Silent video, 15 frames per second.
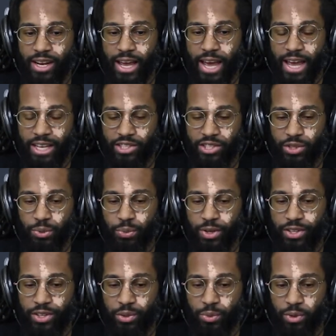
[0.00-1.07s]
to ask you
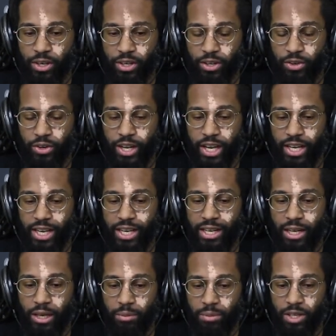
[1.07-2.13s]
whether you want to create an
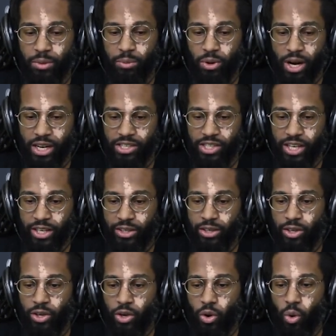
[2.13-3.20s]
empty project
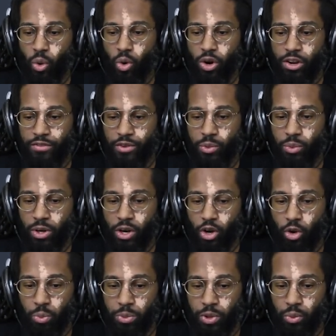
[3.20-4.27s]
or if you want to
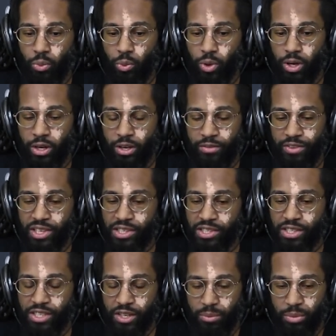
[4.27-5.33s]
open one of these
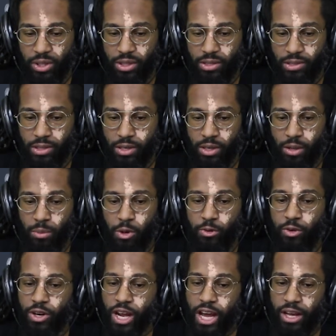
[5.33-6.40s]
templates. But
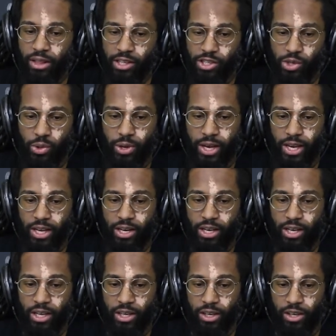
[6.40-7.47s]
for now, let's go ahead
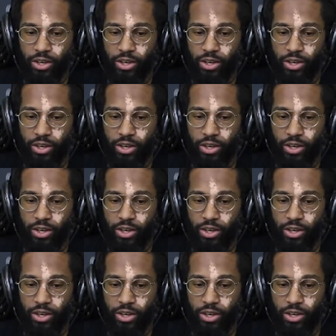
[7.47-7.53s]
and